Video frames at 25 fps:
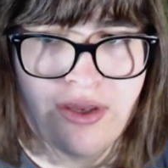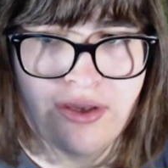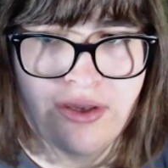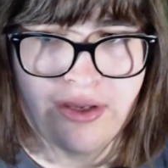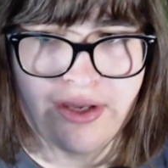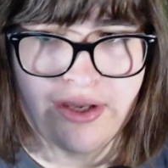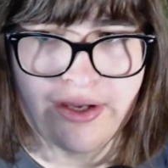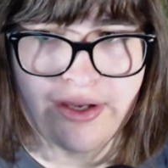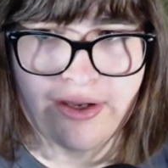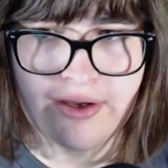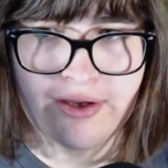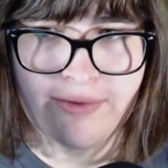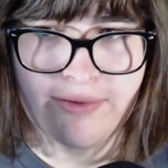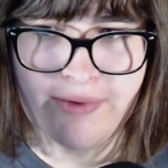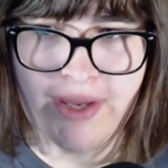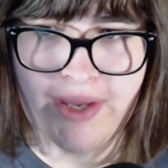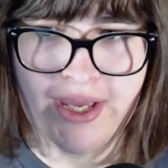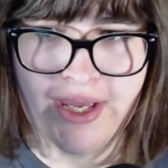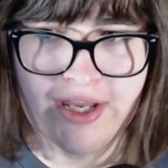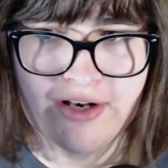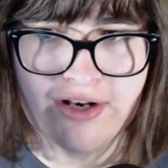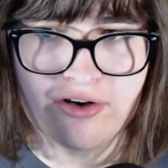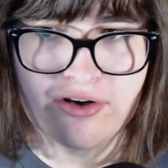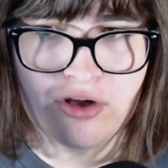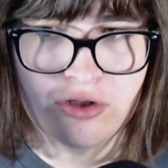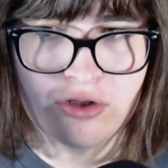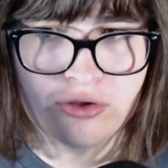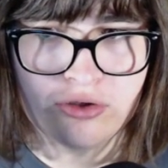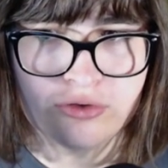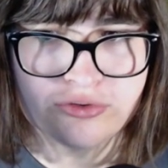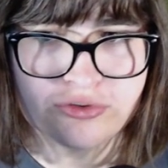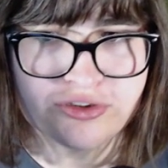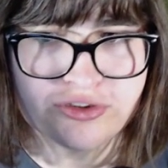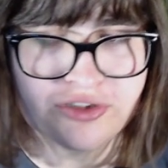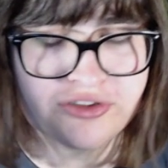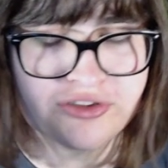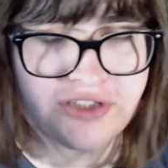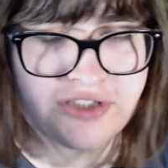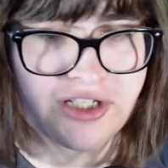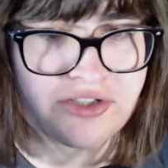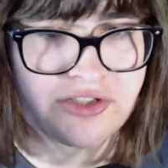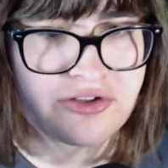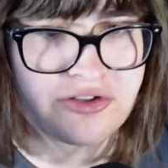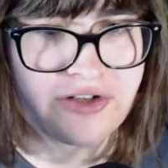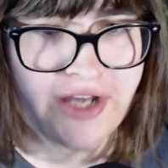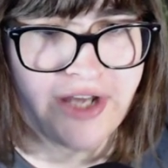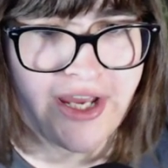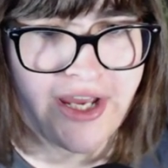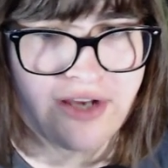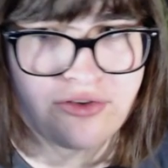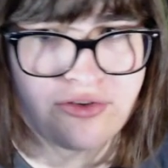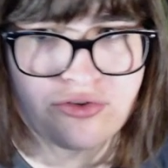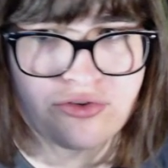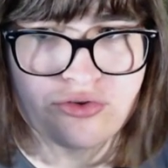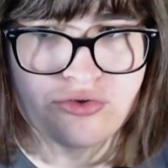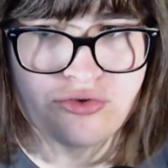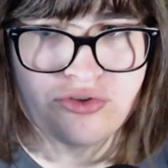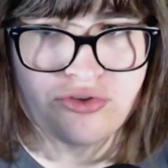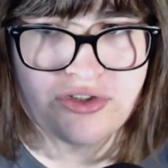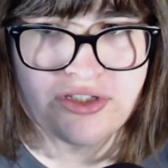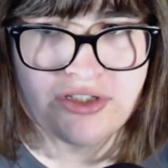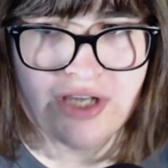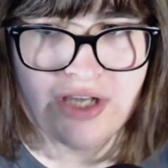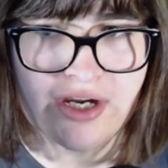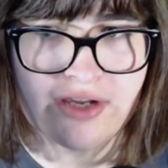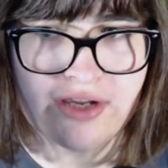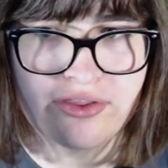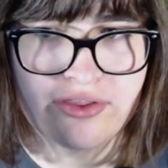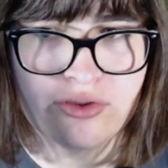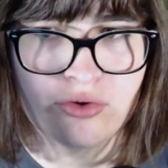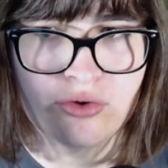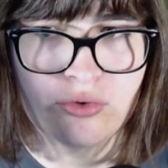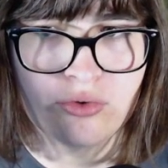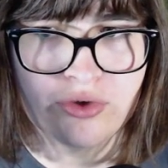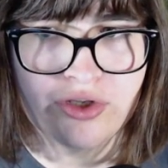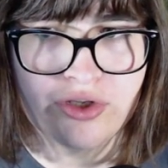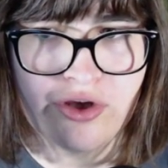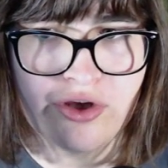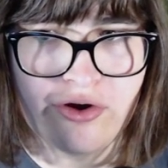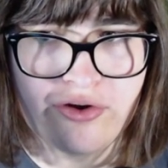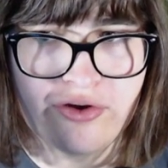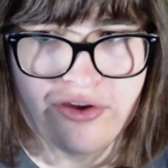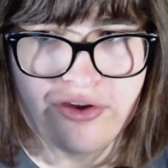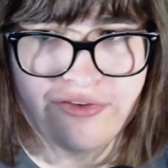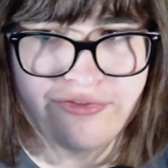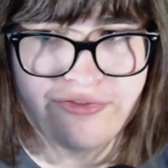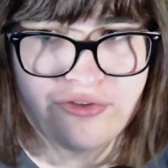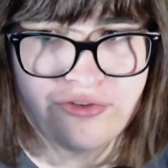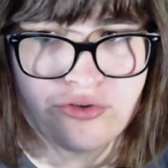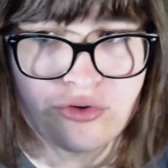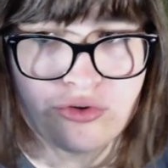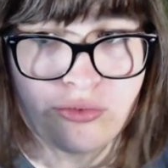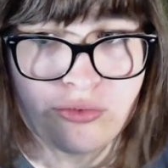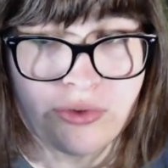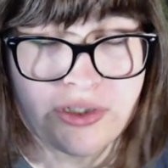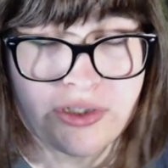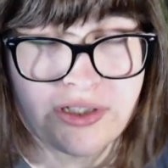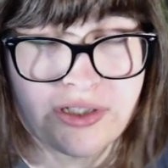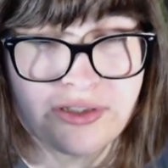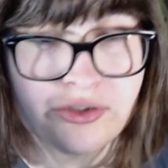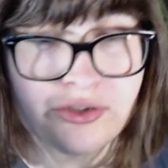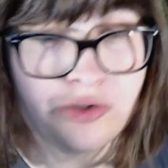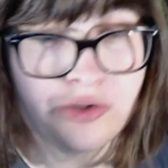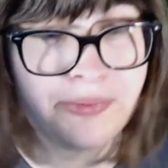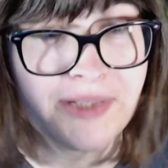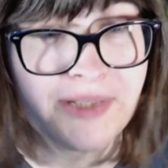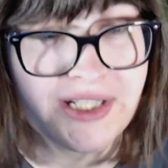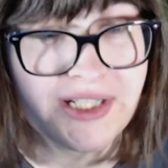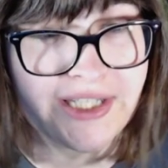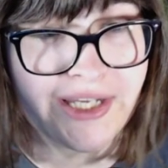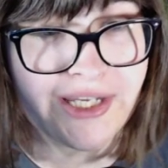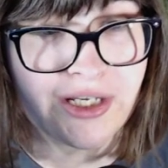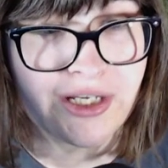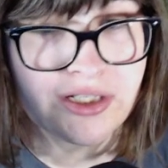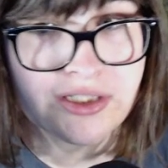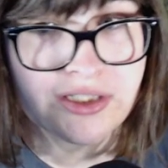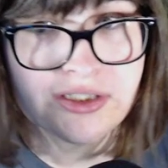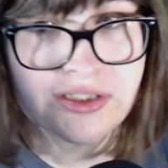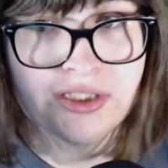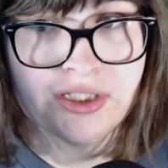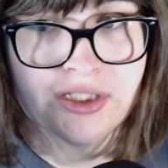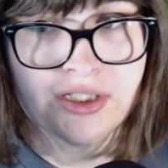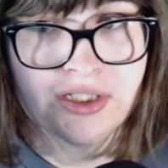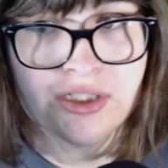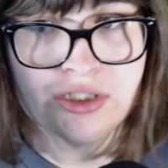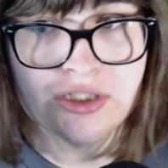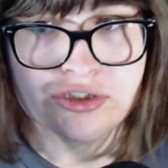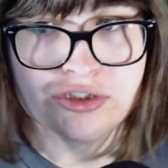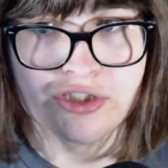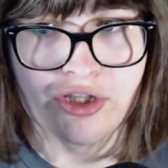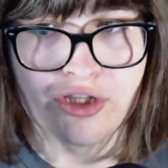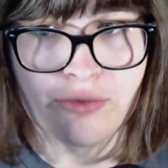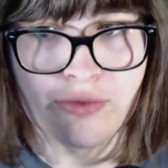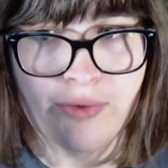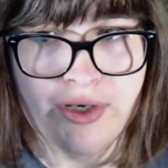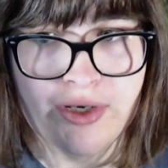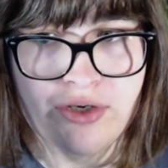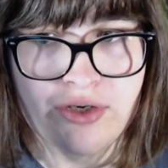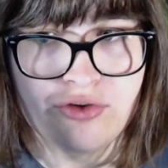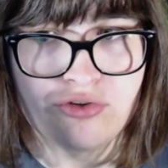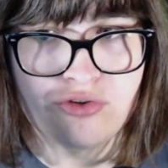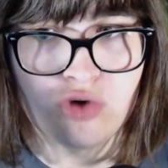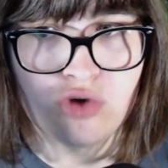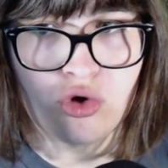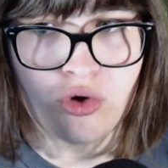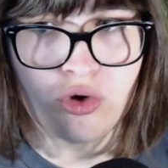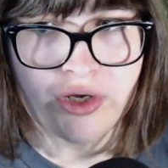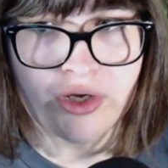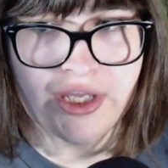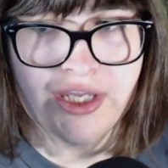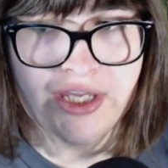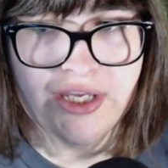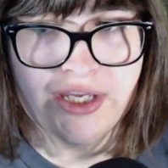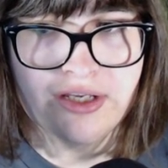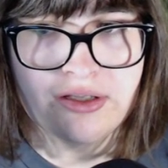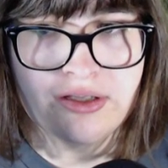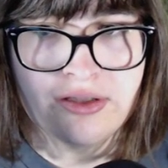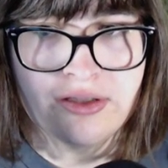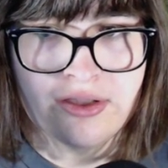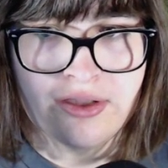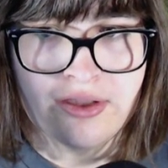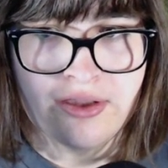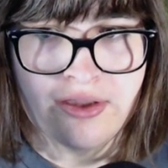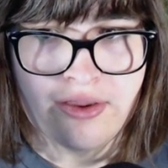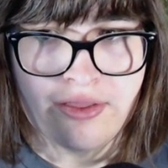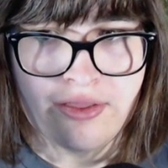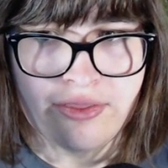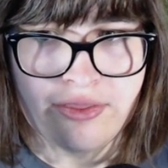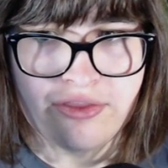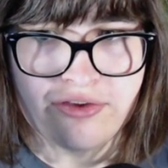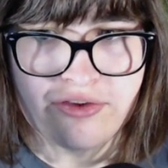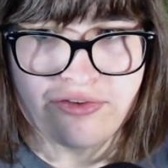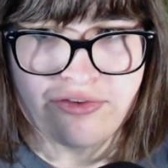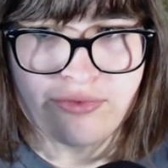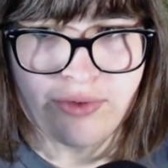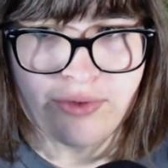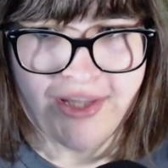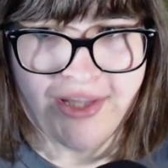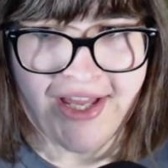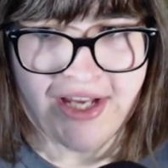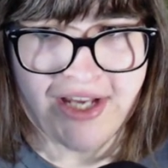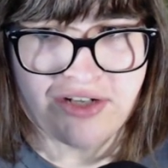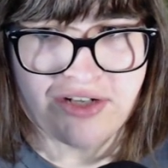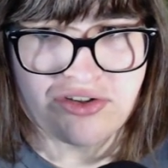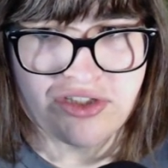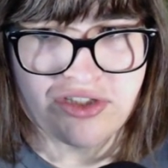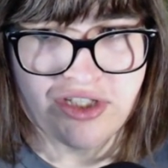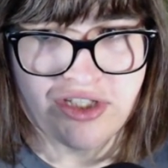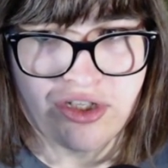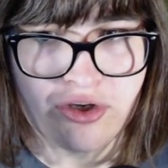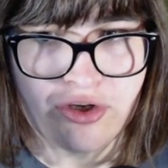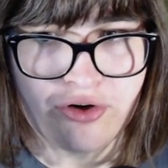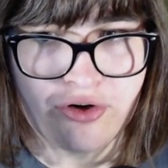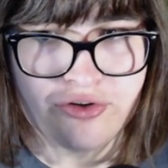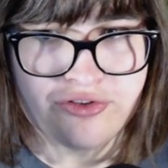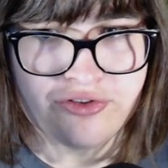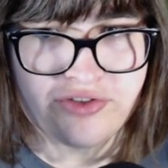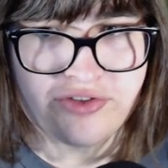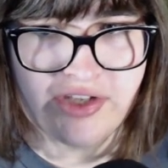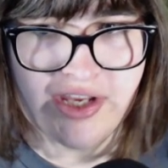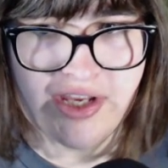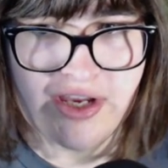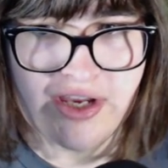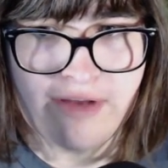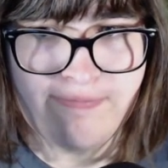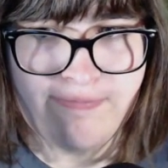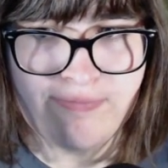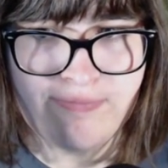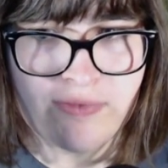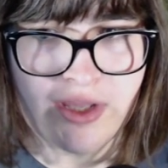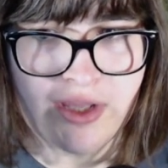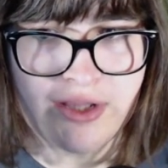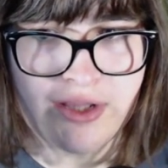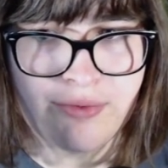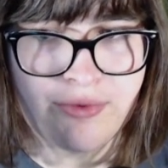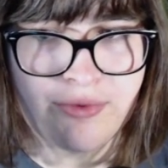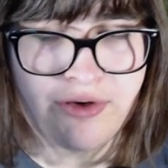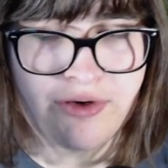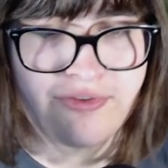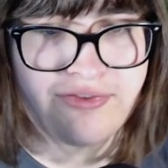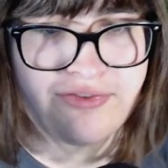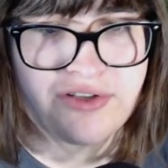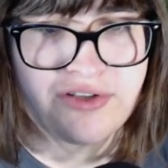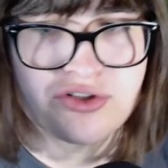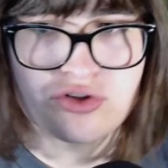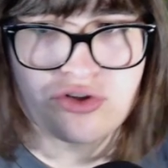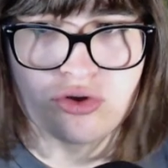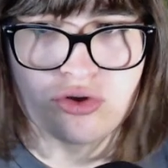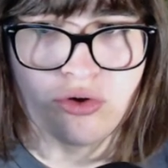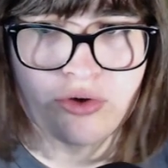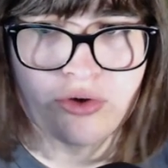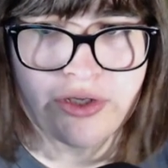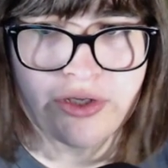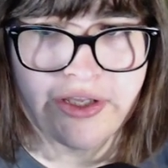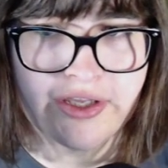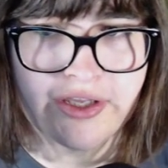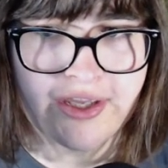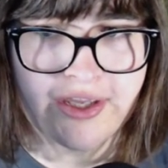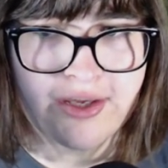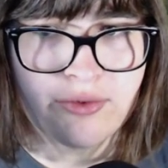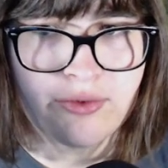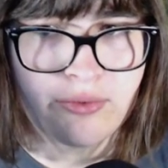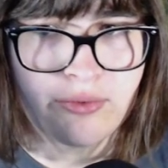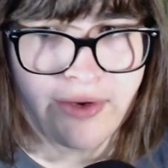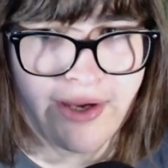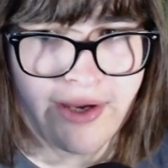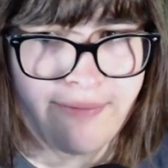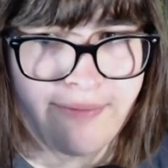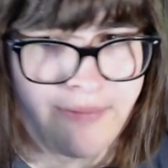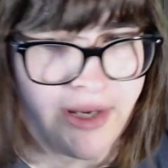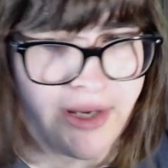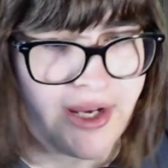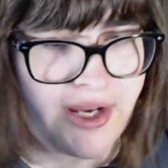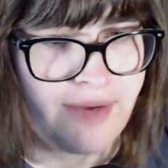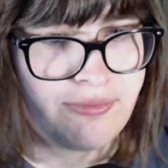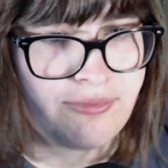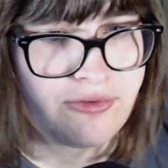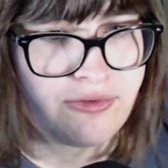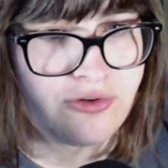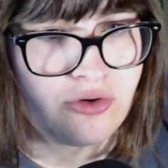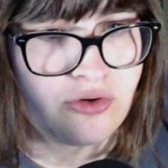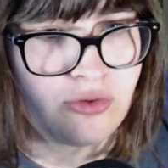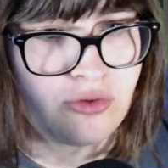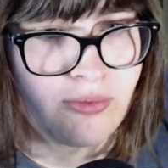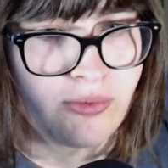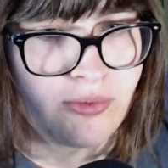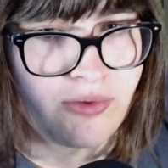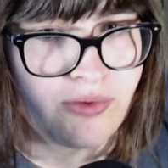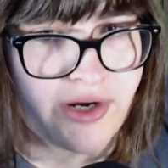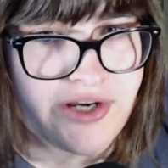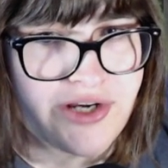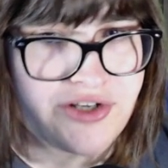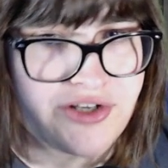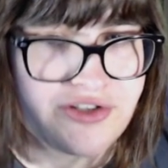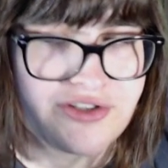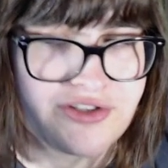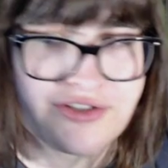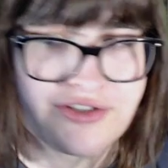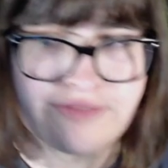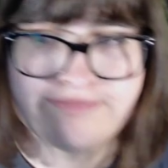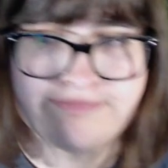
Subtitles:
And I'll also touch on how to duck the audio if you do want it a little bit louder, so that when you talk here, this will actually go down, and then when you finish talking, it will come back up to normal ranges.